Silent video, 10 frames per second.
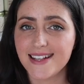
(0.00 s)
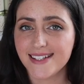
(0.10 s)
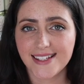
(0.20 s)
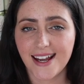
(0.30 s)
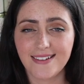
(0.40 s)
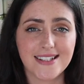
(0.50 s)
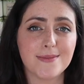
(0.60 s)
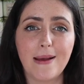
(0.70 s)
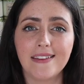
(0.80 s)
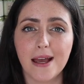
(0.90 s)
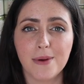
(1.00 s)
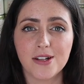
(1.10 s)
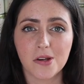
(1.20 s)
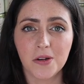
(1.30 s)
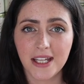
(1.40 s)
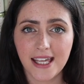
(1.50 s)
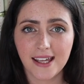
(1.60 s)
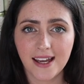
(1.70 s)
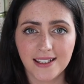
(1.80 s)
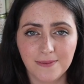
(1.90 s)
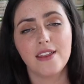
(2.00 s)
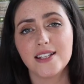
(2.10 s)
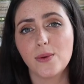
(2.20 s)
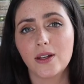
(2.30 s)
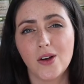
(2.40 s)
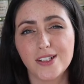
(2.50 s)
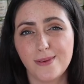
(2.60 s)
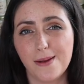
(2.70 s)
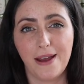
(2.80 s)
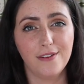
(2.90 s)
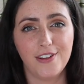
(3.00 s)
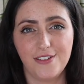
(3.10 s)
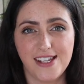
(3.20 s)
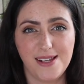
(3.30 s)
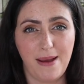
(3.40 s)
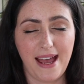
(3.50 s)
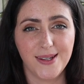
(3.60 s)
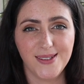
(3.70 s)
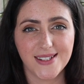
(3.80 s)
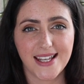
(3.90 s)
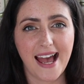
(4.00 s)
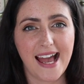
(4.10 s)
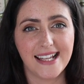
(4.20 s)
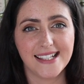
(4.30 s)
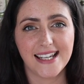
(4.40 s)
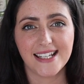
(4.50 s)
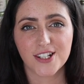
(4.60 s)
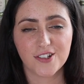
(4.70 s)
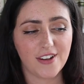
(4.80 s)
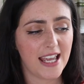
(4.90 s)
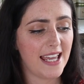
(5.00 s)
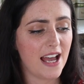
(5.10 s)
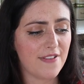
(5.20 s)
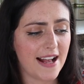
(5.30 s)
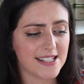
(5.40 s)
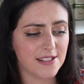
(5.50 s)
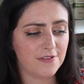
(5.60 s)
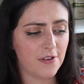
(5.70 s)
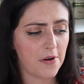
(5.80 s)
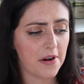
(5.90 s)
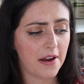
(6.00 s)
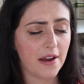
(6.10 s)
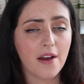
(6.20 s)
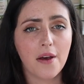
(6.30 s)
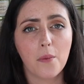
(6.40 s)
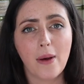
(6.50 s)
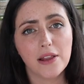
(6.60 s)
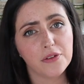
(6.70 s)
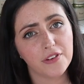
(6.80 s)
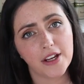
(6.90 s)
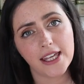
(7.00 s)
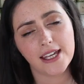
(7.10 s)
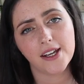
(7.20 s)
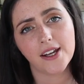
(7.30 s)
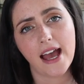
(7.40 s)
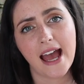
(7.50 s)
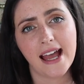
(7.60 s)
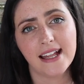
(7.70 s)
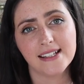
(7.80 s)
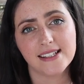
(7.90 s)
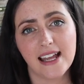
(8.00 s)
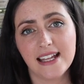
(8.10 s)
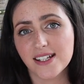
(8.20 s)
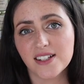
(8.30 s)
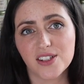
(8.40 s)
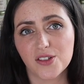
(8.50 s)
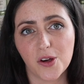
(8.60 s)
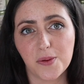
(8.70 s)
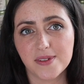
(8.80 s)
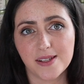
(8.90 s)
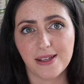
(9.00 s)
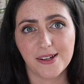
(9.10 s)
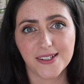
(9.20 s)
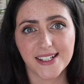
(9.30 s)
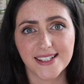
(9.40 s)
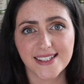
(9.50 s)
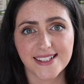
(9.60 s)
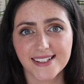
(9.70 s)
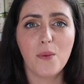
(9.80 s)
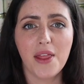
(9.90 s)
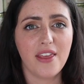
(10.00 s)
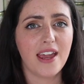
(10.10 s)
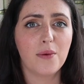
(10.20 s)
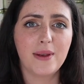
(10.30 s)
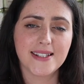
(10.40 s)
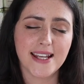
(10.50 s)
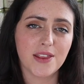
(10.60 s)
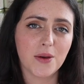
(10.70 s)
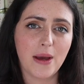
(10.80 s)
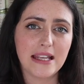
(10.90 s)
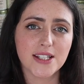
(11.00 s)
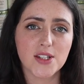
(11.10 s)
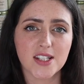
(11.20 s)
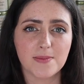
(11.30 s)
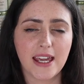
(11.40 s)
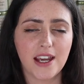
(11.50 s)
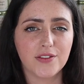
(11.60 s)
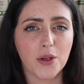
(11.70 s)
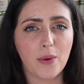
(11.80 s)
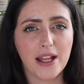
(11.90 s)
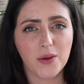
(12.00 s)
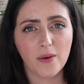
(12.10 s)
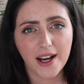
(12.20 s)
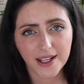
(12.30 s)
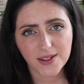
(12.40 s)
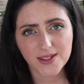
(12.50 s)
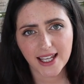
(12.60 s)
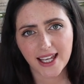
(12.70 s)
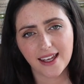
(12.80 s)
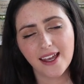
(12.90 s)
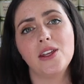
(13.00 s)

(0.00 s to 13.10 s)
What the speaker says: necessary to spend that much on a heat gun. This one cost me about £15 and it's great. I've had it for well over a year and it does the job, to be honest. One thing I will say though is to just be careful when you are using it.